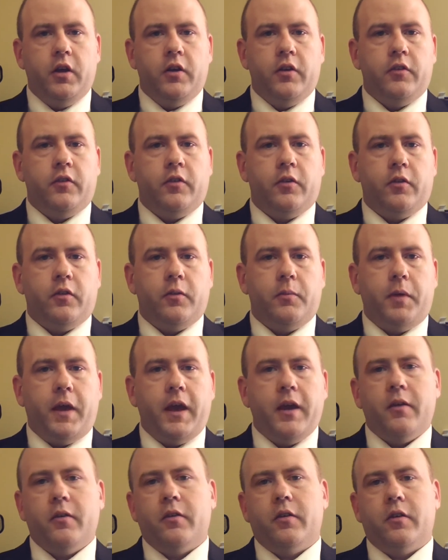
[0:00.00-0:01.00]
So the
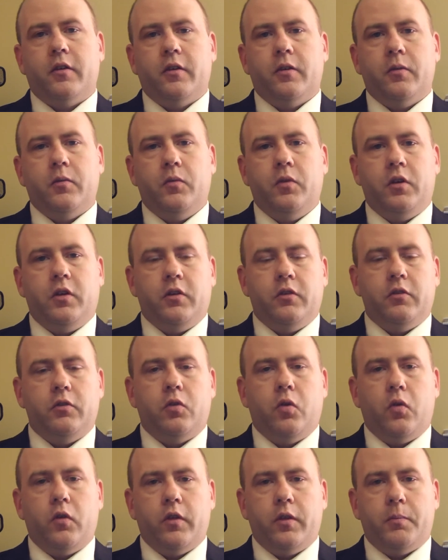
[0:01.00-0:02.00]
bank will
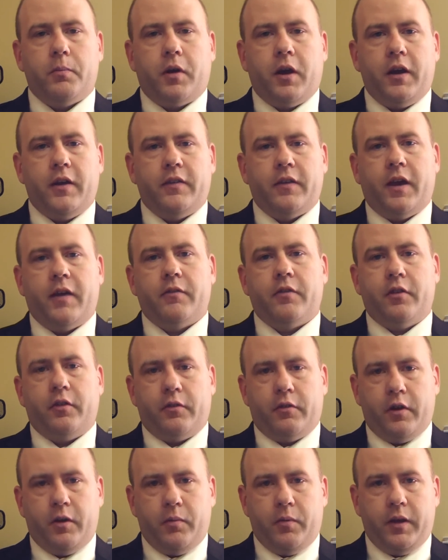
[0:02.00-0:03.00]
lower the price after
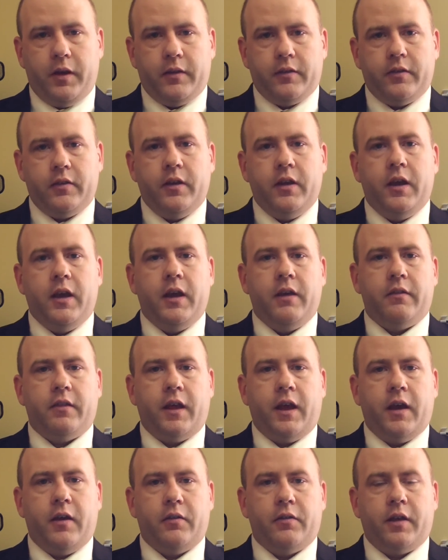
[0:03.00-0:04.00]
3 weeks if
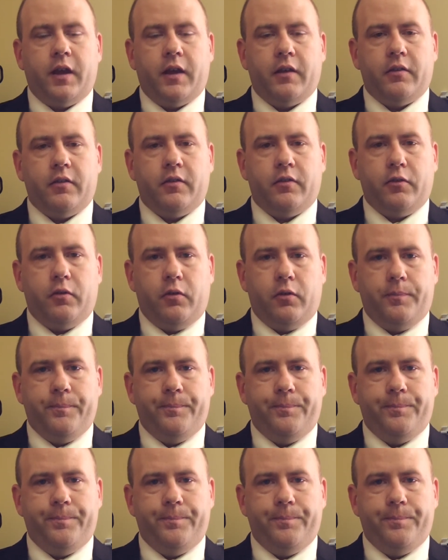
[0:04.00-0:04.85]
the house hasn't sold.